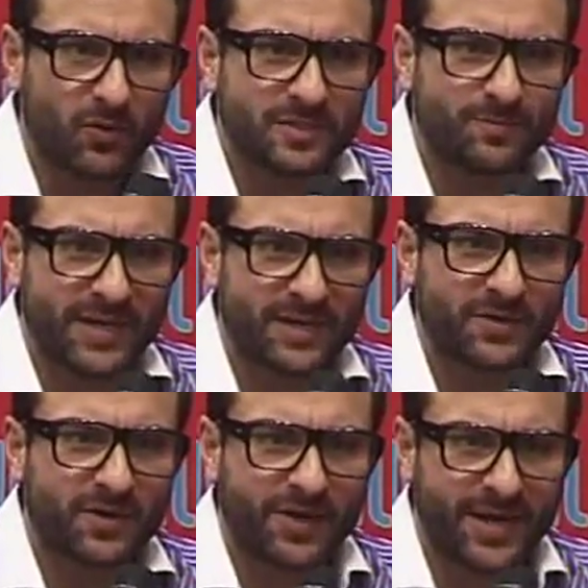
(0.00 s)
always better
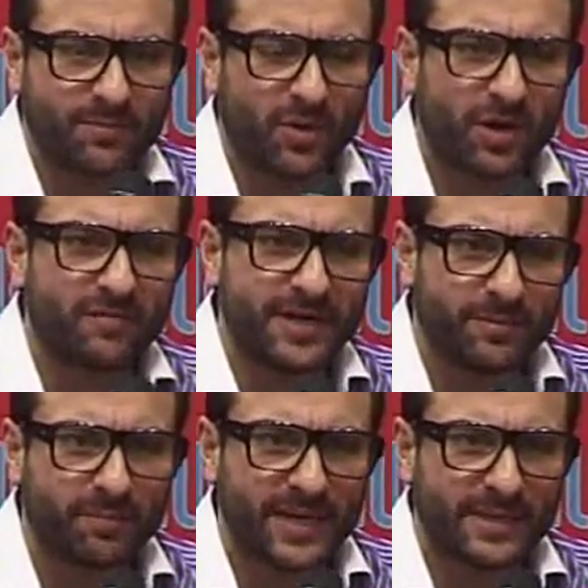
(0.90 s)
to create more of an
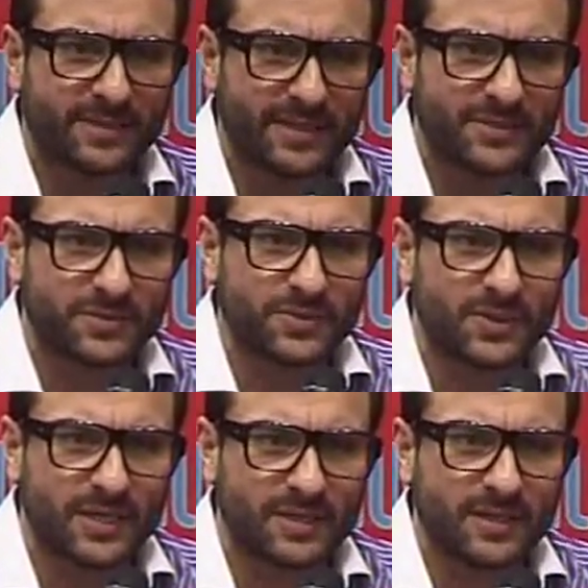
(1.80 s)
impact than
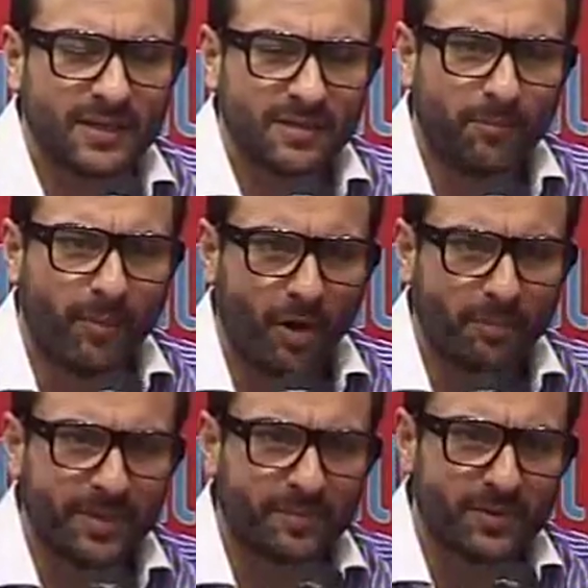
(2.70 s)
to uh,
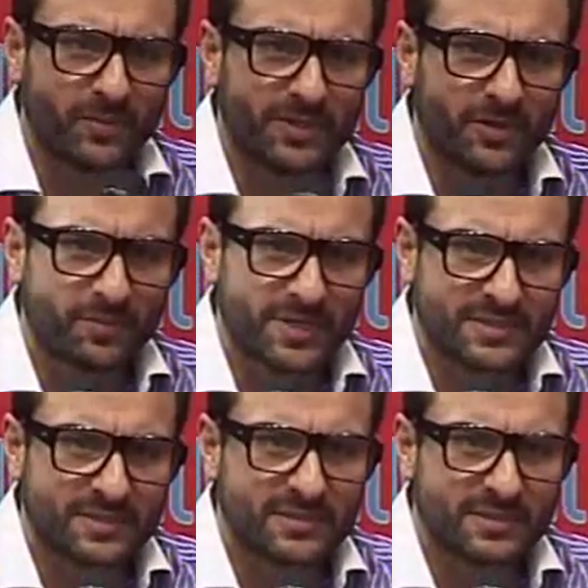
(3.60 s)
bore people with your
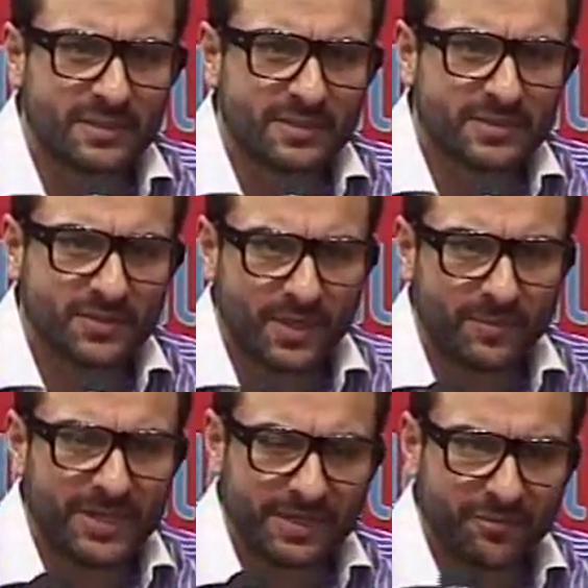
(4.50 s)
presence. So,
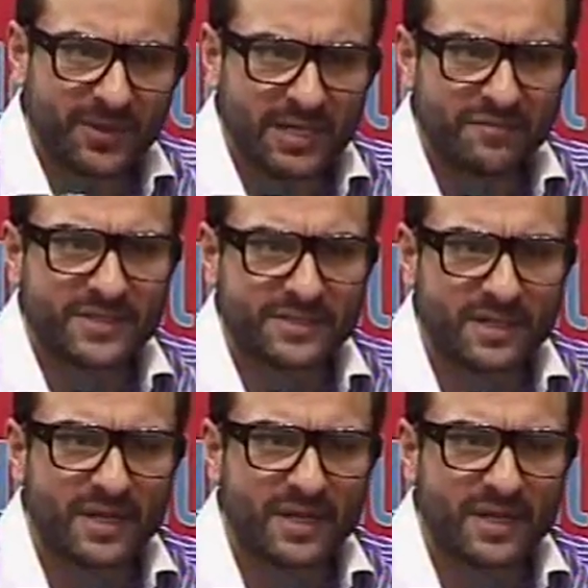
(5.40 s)
I mean, if we left it